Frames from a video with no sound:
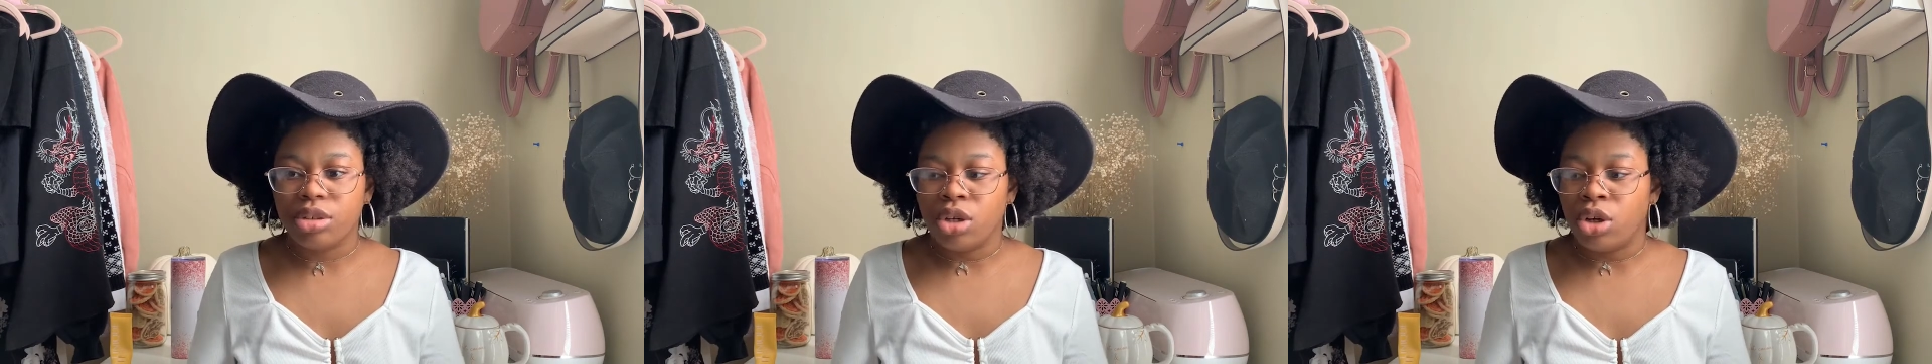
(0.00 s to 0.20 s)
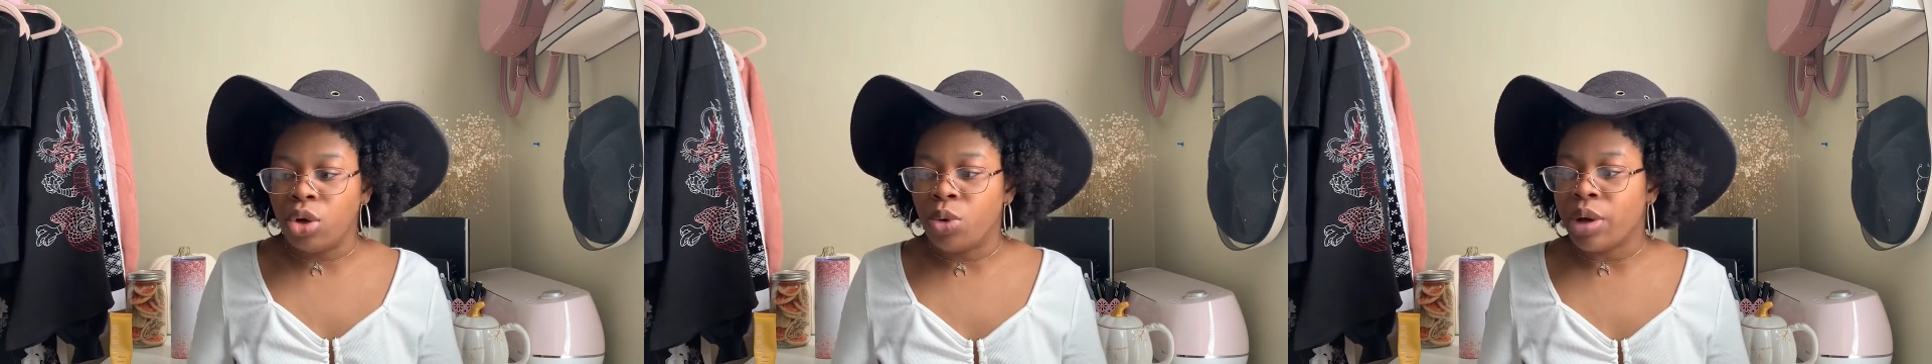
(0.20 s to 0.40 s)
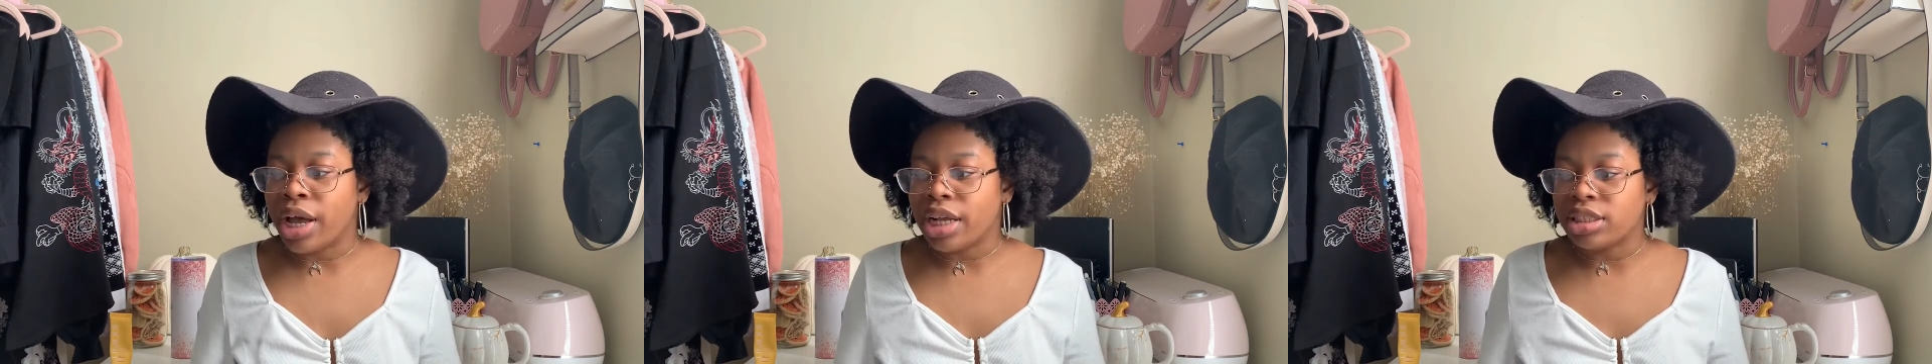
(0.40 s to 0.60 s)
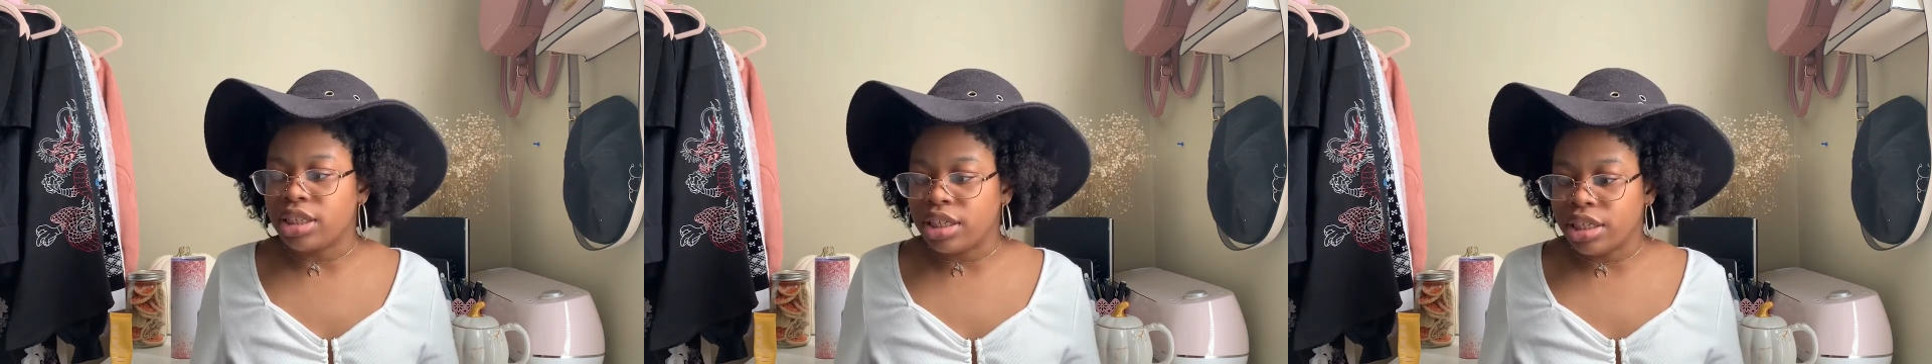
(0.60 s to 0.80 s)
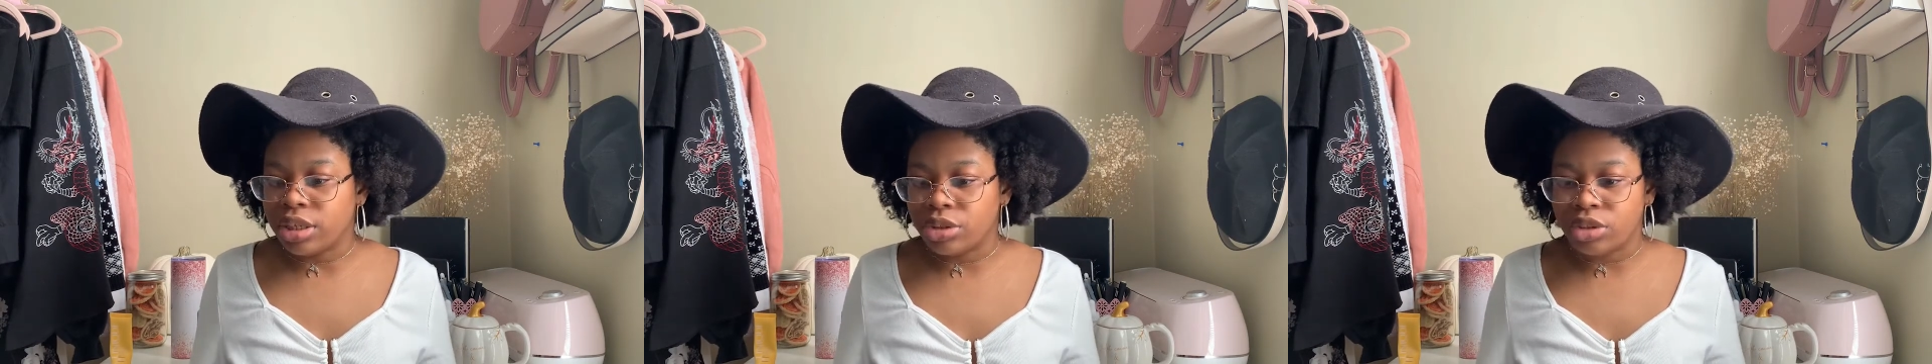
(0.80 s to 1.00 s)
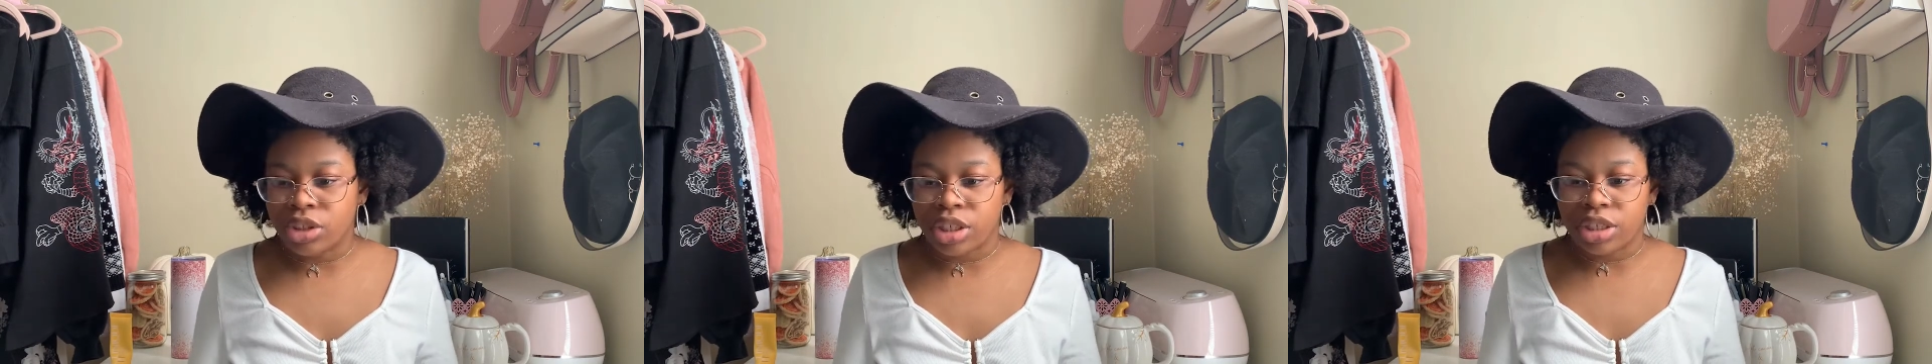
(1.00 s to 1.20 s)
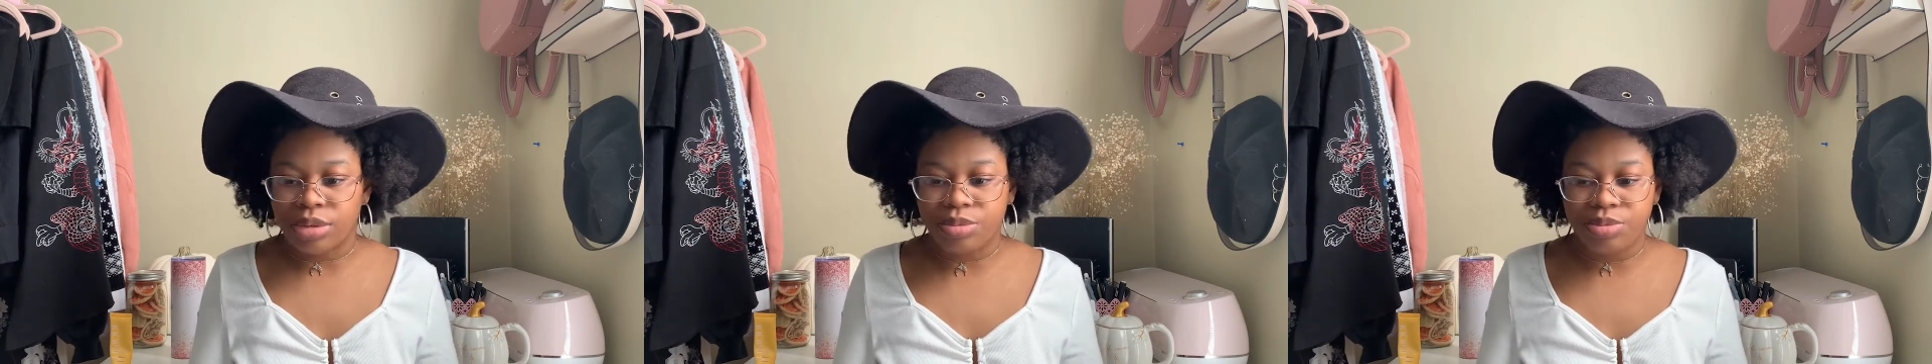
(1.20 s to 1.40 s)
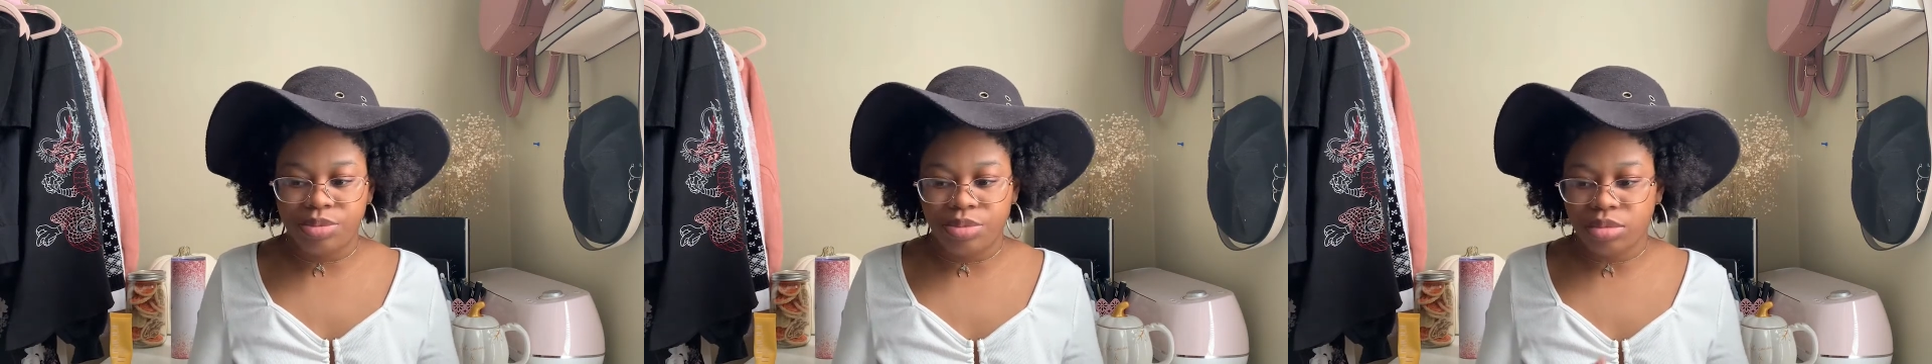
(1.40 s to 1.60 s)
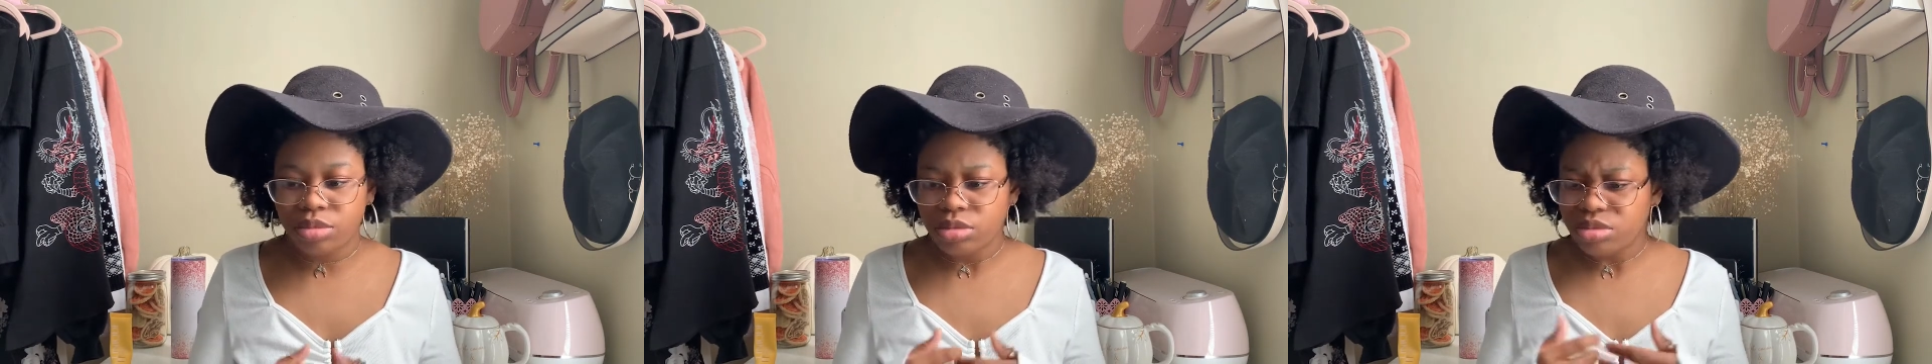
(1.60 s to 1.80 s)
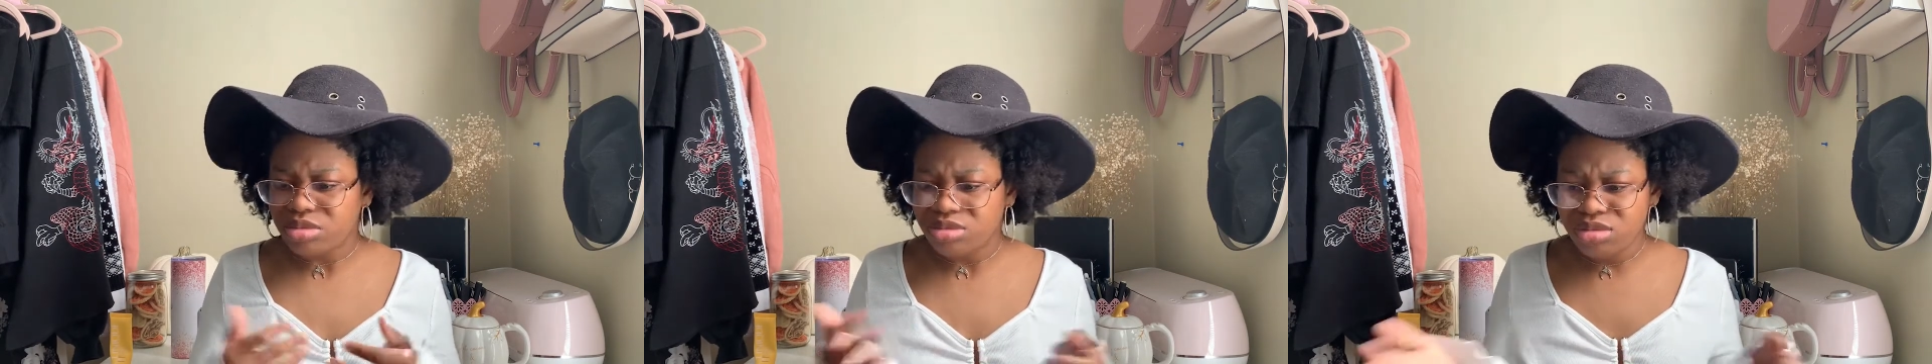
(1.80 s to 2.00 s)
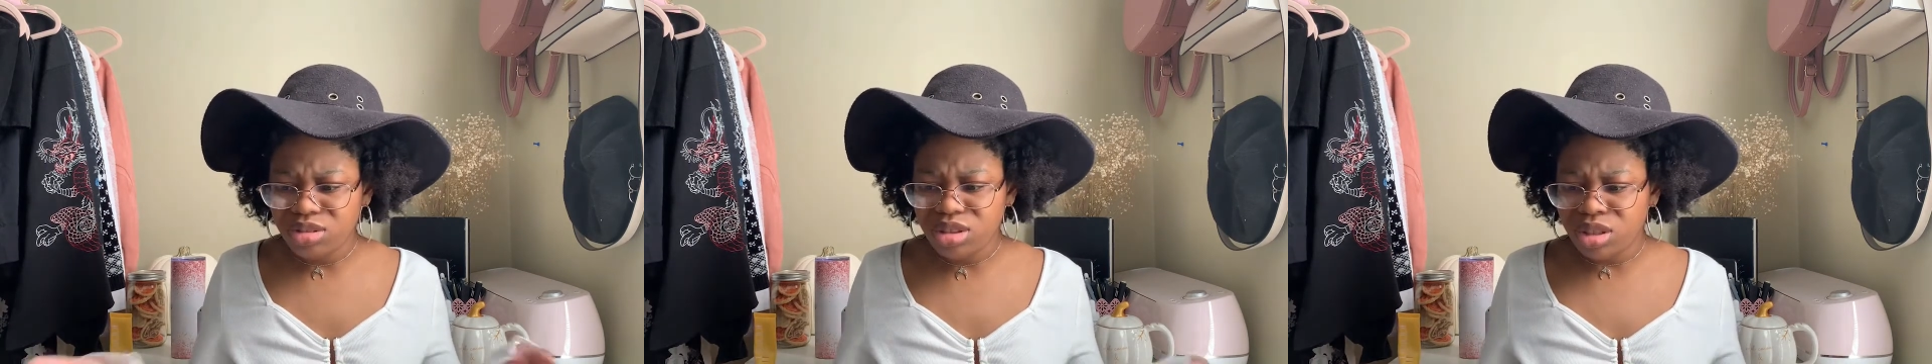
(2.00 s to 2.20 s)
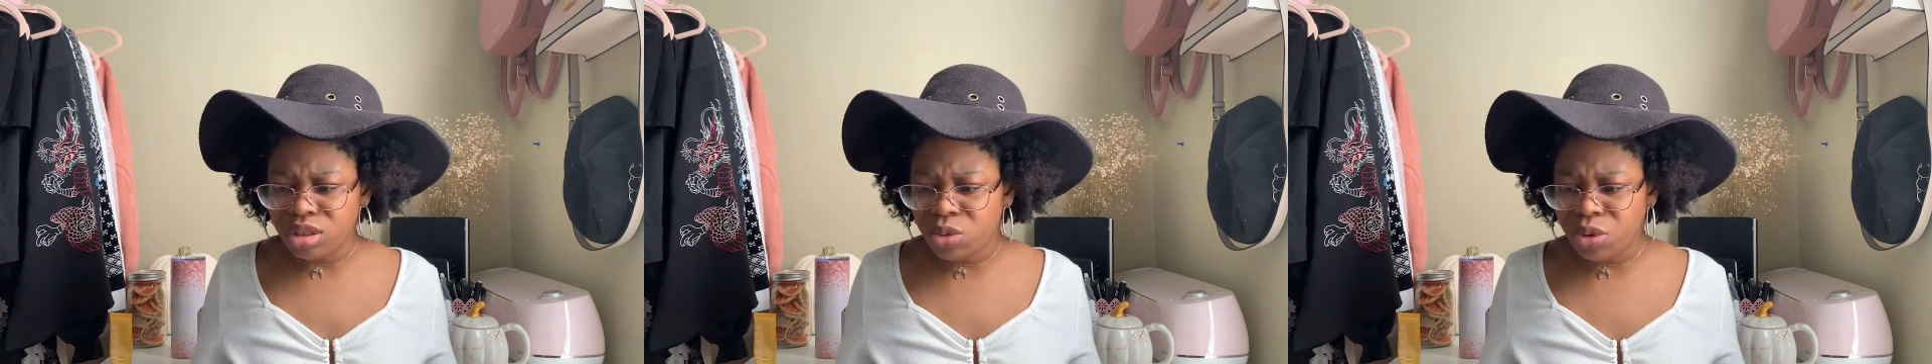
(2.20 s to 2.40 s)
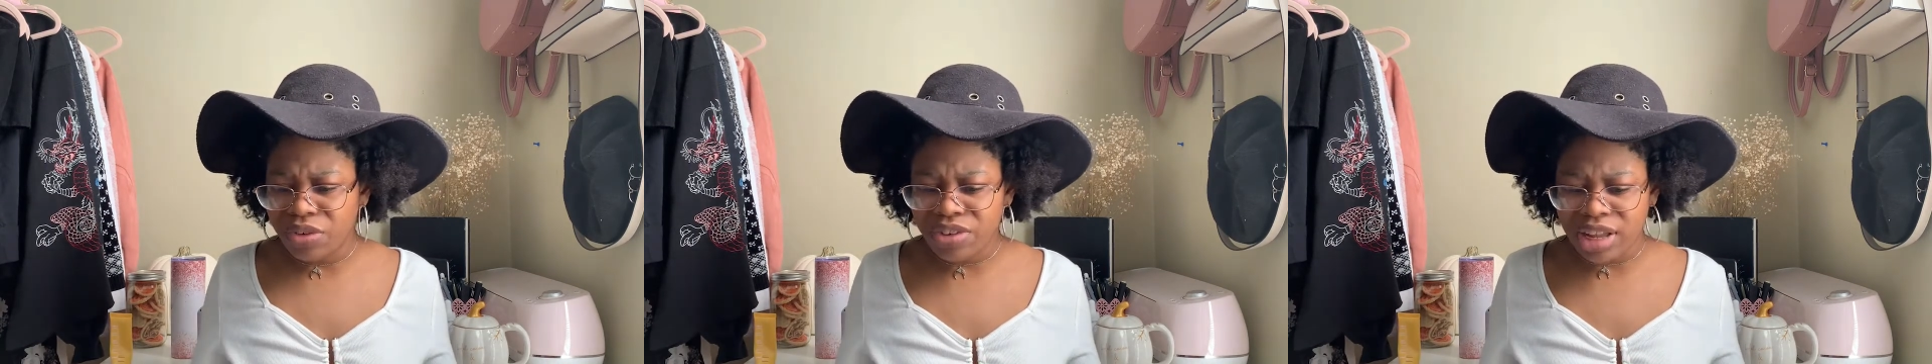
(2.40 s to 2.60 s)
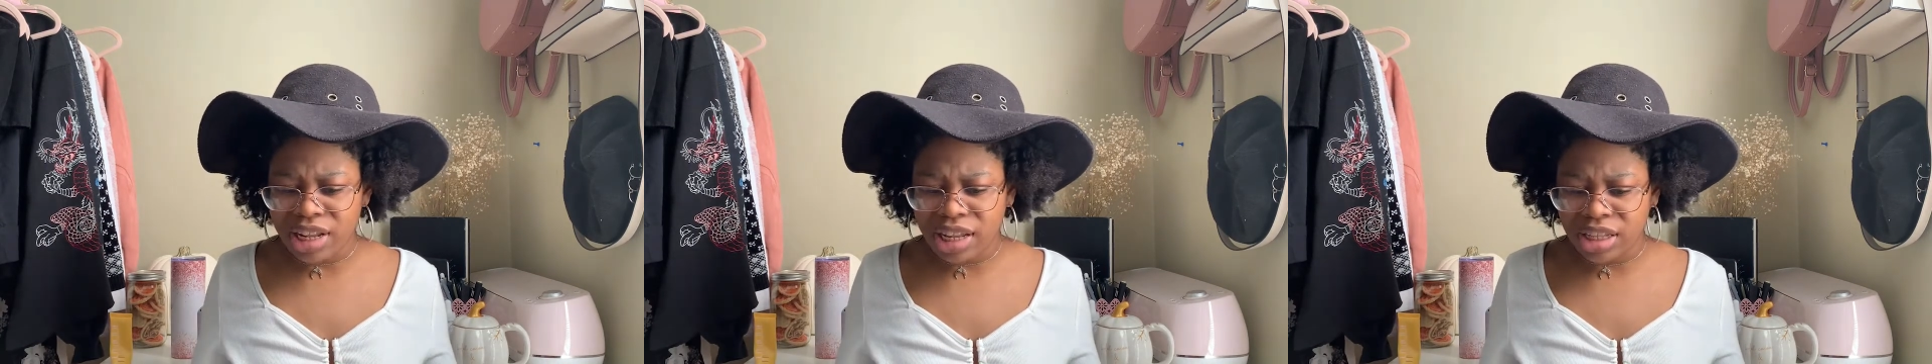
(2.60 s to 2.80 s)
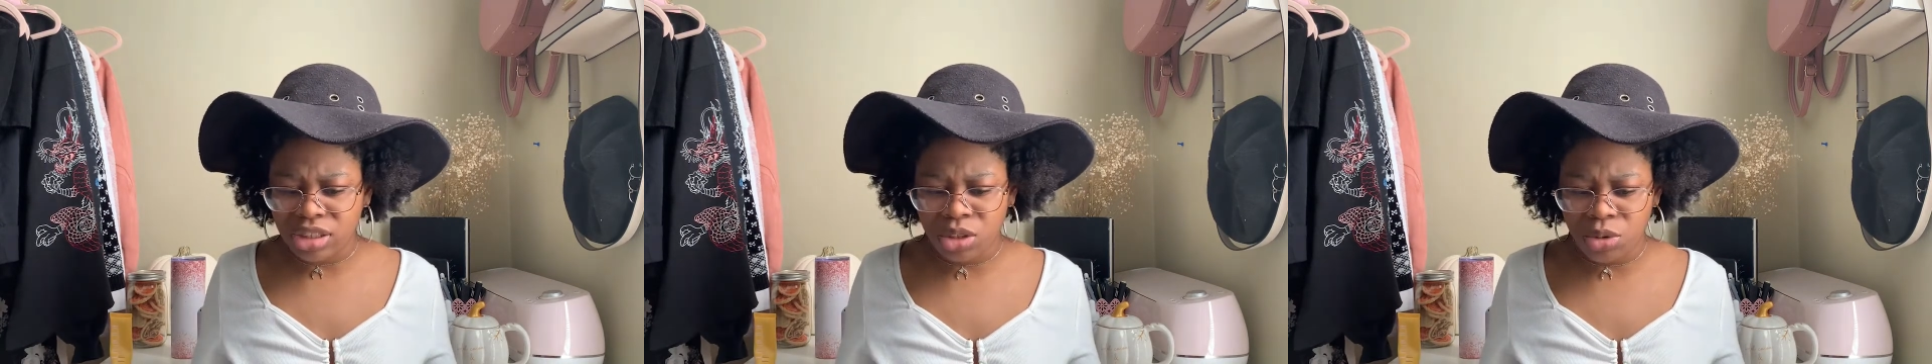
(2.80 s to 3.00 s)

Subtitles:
who actually killed her. We've got like 2